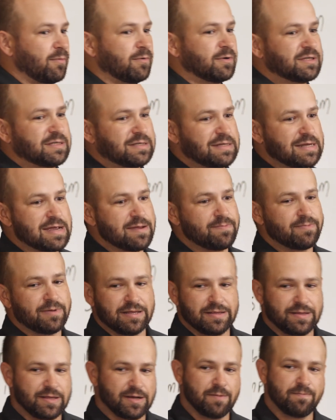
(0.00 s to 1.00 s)
more step.
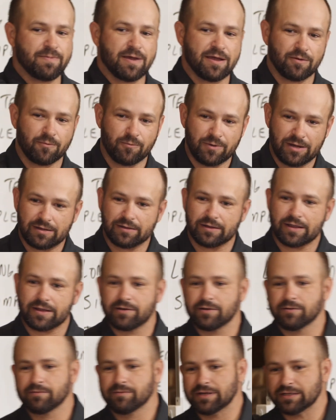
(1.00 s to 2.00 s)
And then about a week
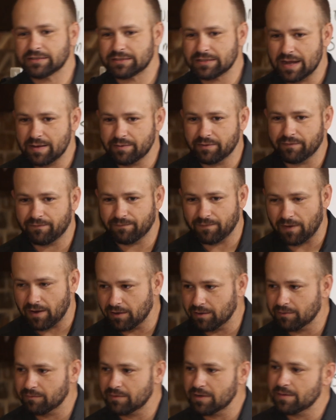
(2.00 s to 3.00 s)
later, when it's time to
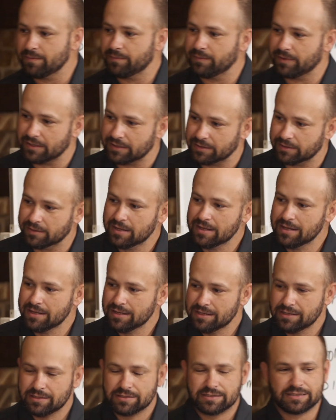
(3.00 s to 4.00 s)
follow up and
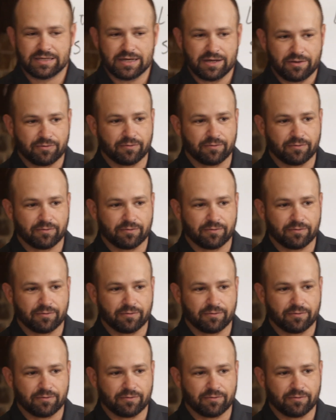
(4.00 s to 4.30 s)
see